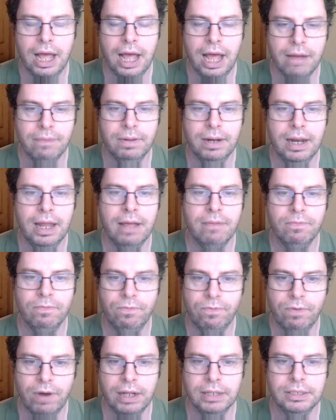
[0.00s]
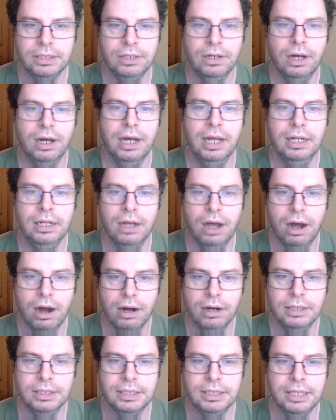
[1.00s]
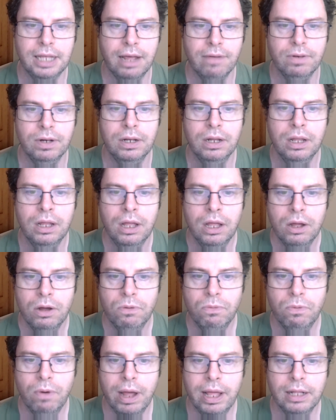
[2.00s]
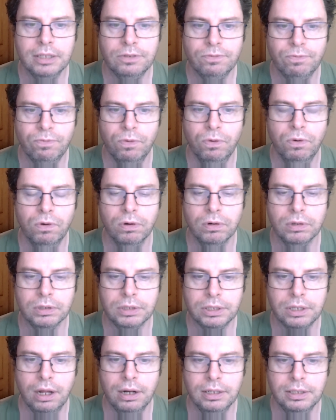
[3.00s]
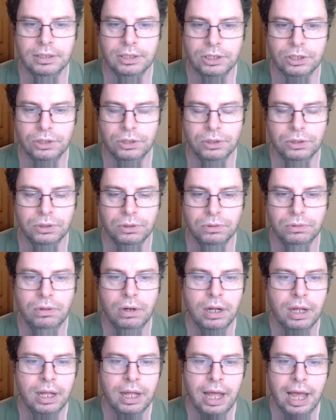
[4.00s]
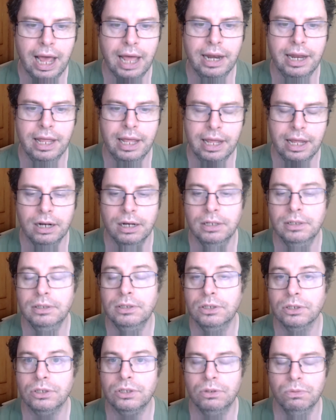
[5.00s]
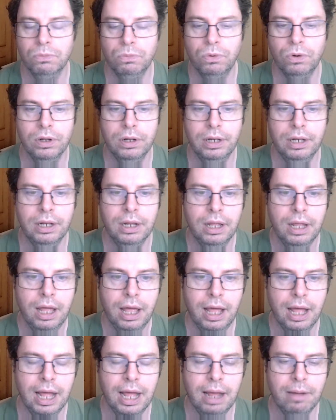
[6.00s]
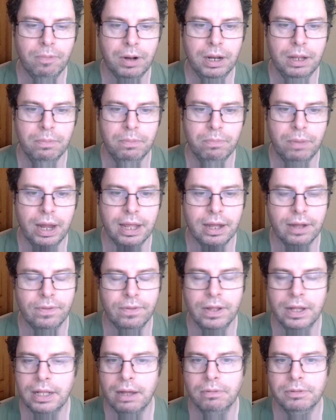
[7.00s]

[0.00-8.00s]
have 11, France 9, Ireland 7, Wales 4, Scotland 2, and England just the 1 clean break.